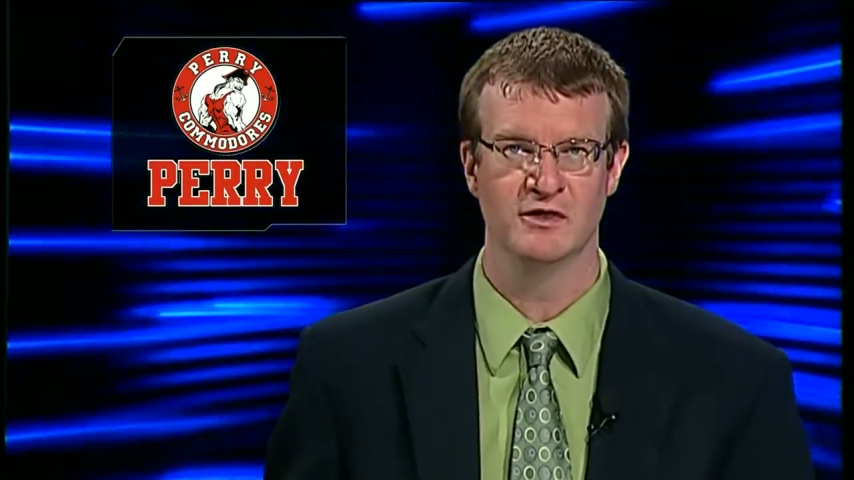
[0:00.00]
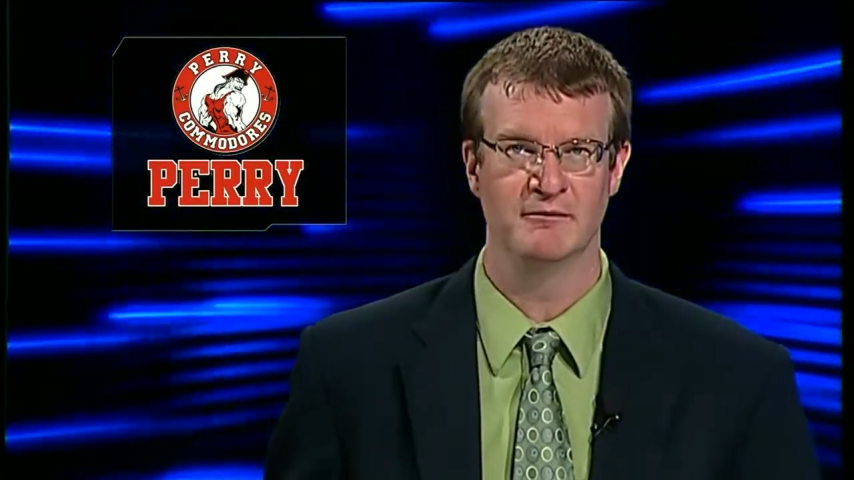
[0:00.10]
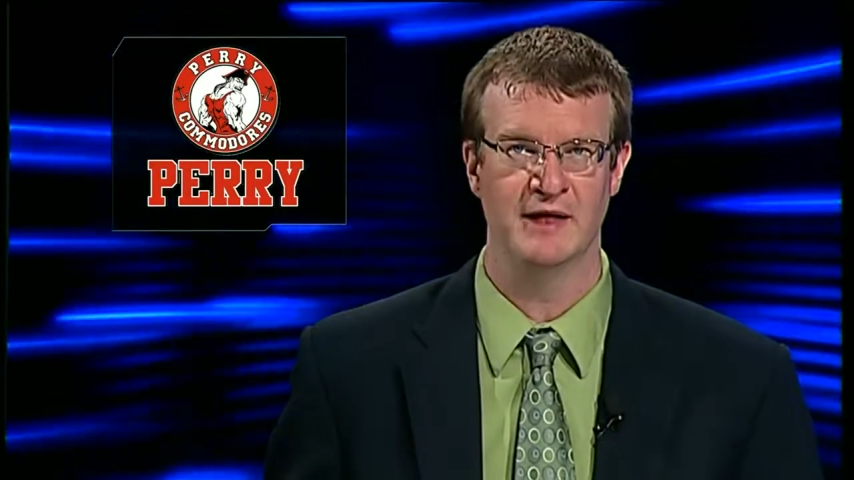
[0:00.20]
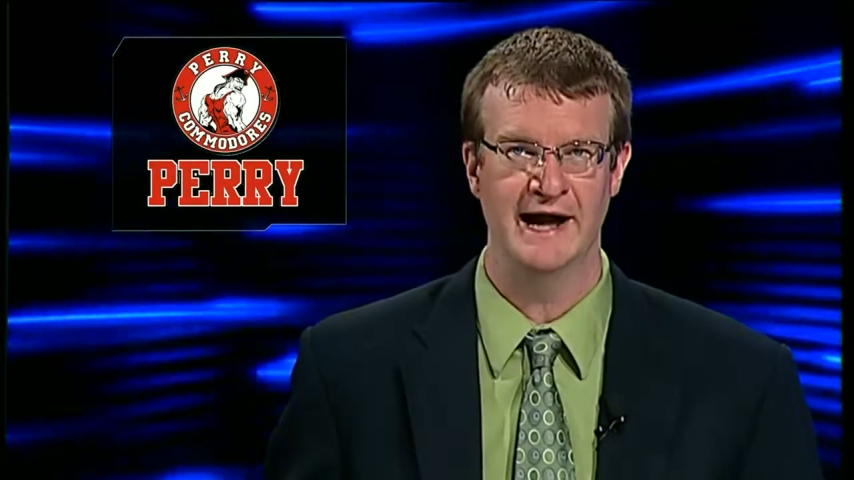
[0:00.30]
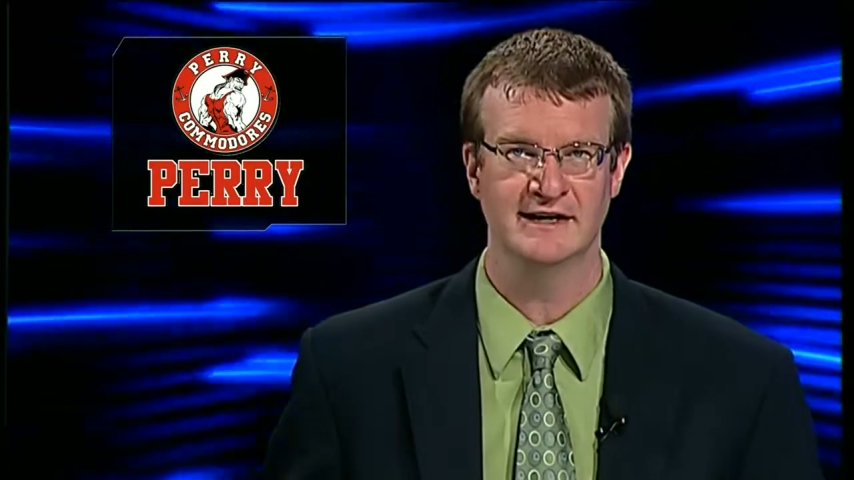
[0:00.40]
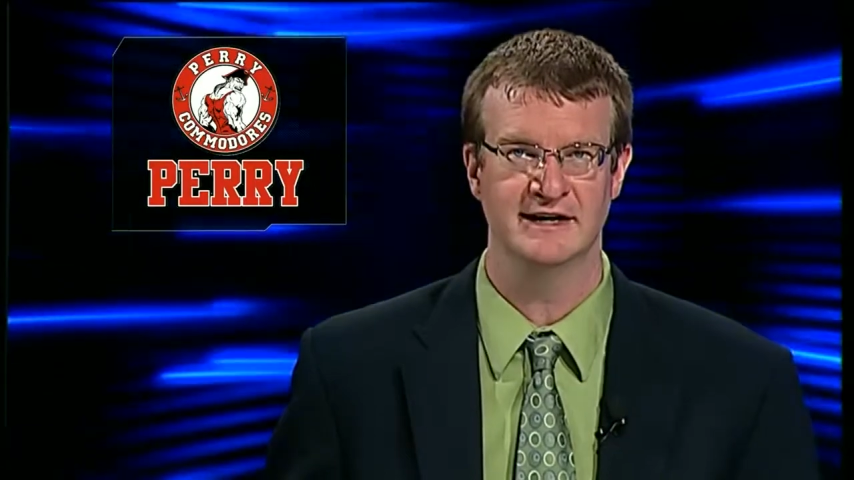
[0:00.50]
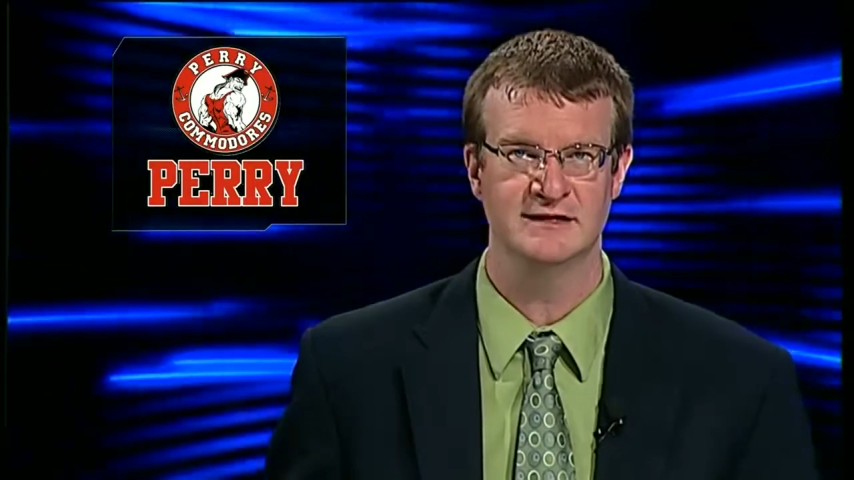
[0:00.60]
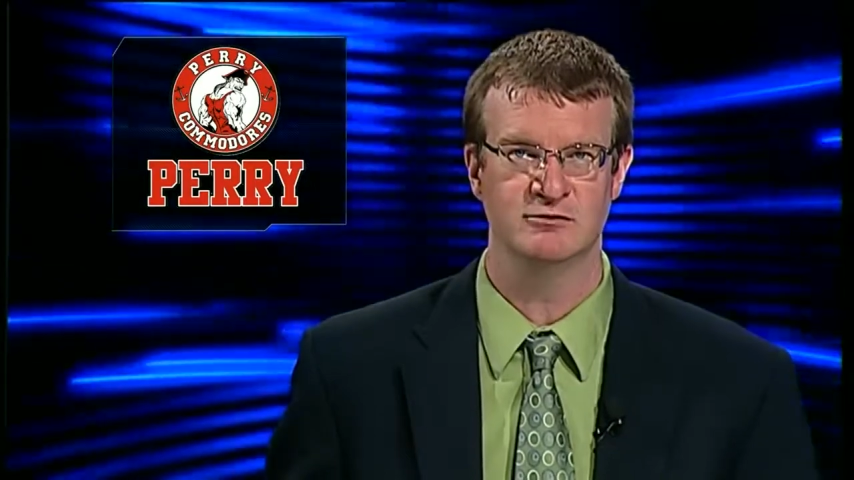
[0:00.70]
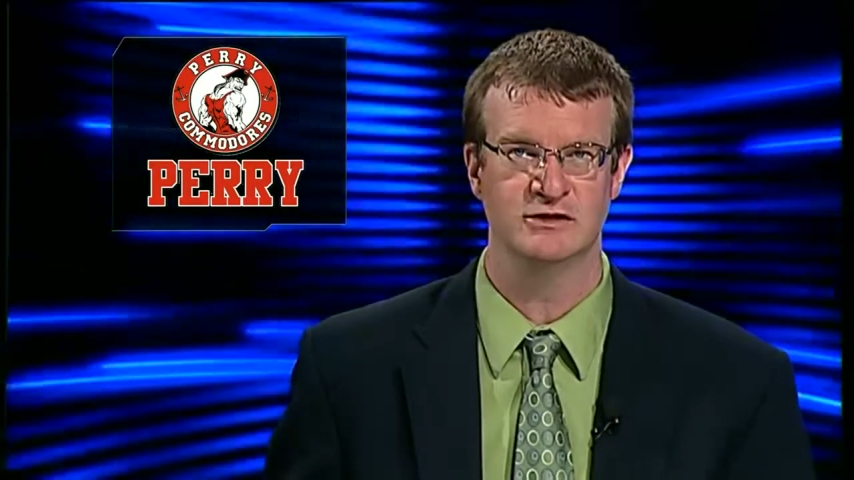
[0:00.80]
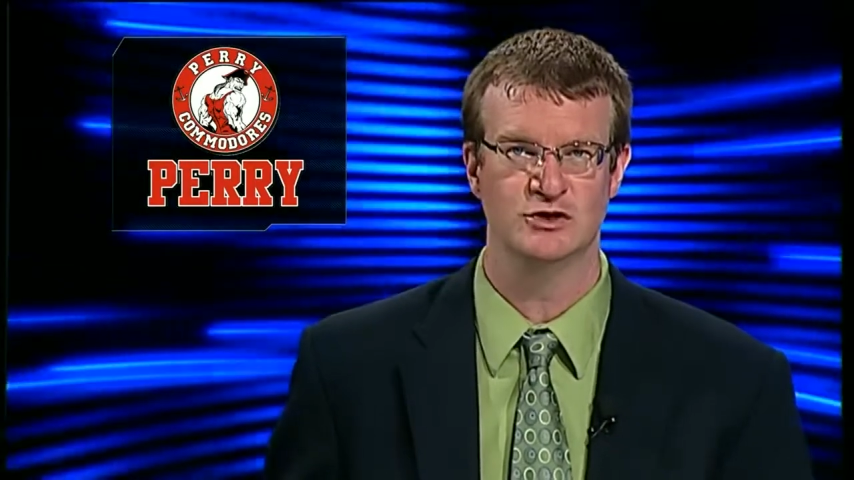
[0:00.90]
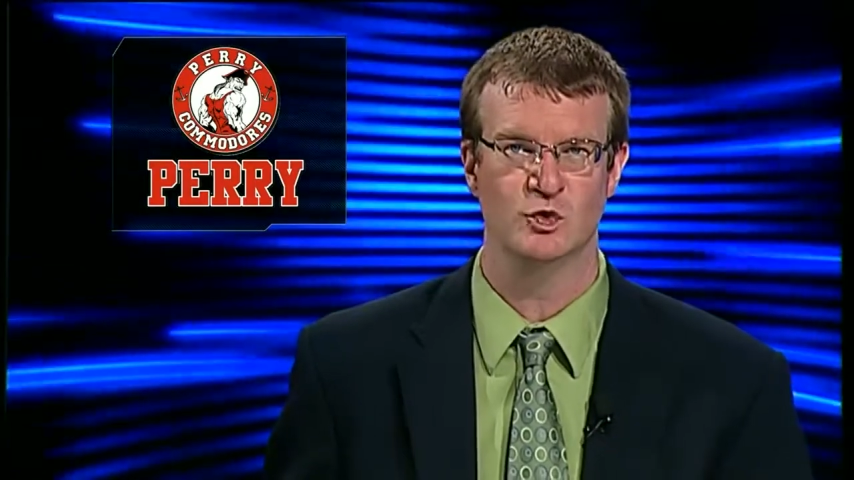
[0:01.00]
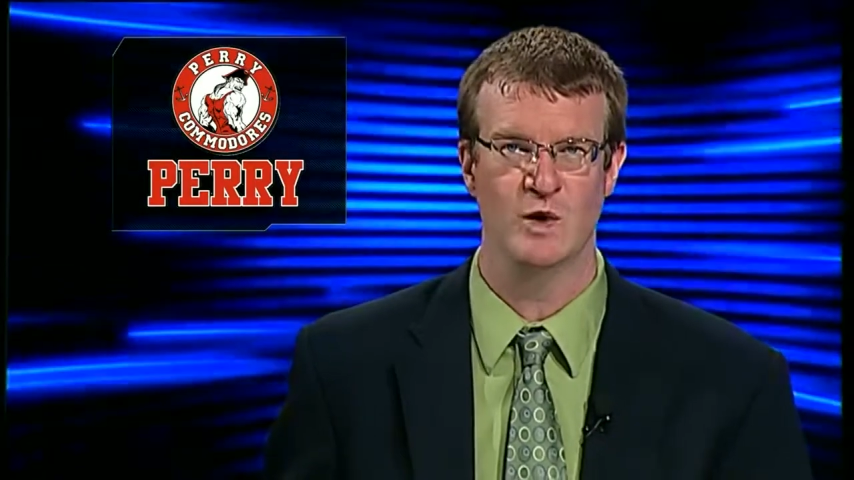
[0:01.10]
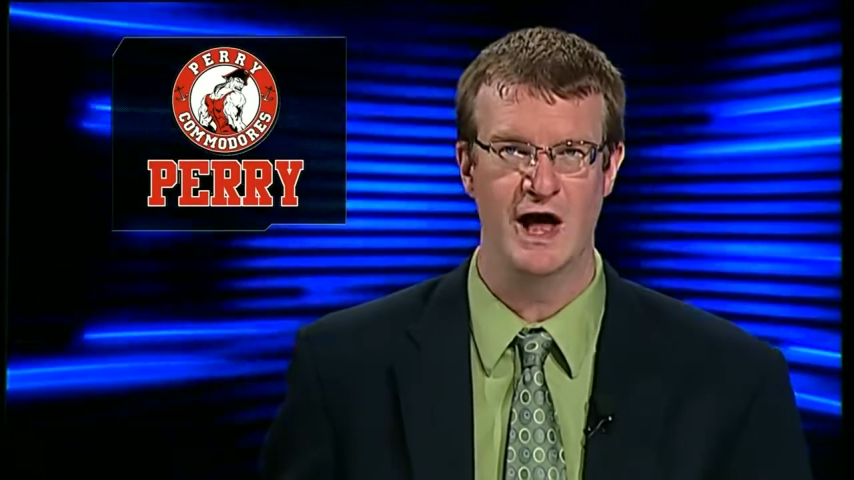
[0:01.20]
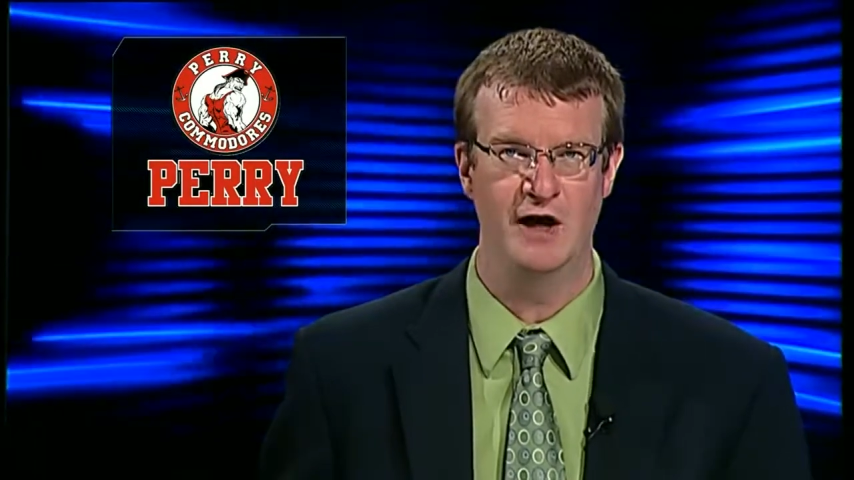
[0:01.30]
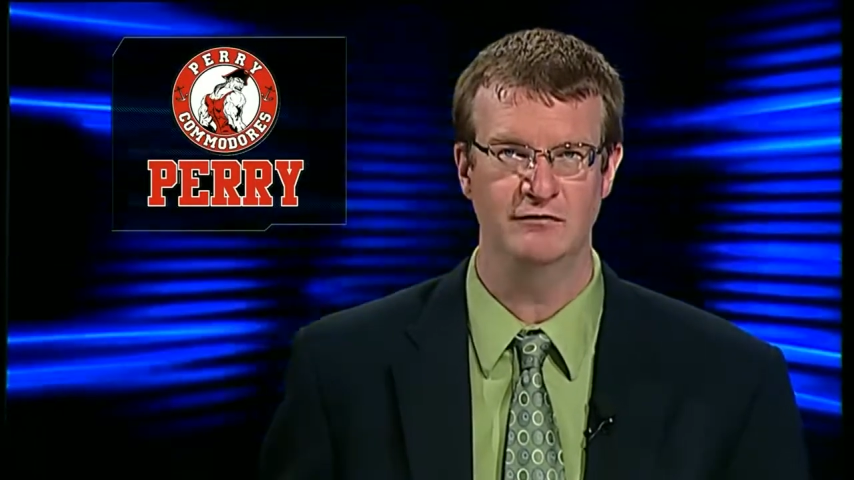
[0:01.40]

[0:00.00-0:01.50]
the Black Knights with 12